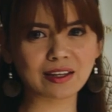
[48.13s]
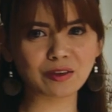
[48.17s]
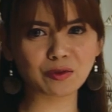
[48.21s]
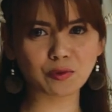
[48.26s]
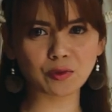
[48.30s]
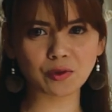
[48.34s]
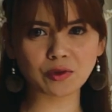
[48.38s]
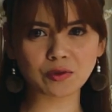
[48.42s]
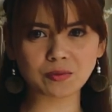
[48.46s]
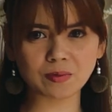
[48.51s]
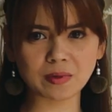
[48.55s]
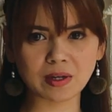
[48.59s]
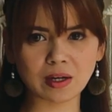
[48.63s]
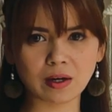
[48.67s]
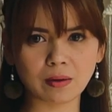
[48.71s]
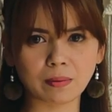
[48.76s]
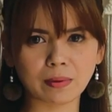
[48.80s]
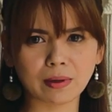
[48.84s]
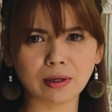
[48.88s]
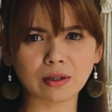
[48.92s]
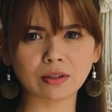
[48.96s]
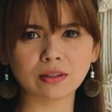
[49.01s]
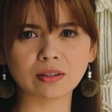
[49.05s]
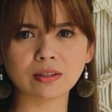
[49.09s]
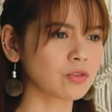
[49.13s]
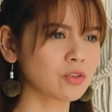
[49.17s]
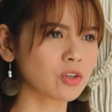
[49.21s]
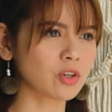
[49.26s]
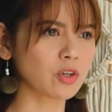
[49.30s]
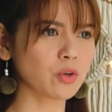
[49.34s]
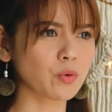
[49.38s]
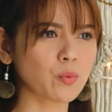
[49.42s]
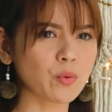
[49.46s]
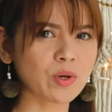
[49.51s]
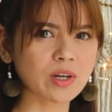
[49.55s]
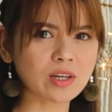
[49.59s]
it took me about
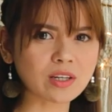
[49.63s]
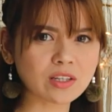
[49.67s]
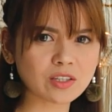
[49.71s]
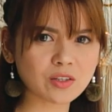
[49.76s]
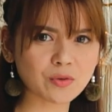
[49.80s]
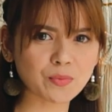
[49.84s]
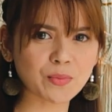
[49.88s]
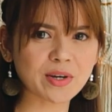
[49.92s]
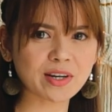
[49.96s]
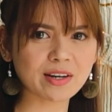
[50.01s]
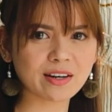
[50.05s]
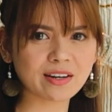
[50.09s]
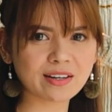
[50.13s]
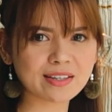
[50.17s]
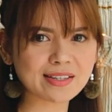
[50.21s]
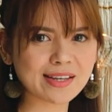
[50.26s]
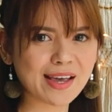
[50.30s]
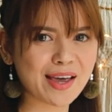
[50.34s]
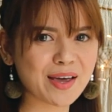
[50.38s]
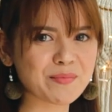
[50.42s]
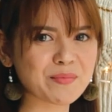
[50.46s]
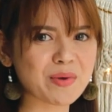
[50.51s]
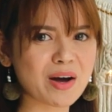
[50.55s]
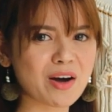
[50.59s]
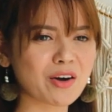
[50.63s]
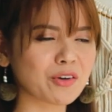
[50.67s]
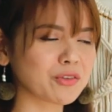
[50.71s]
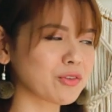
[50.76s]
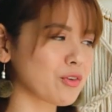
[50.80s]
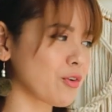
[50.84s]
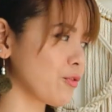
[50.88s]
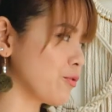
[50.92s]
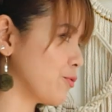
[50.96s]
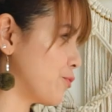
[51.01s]
3 weeks because I'm out of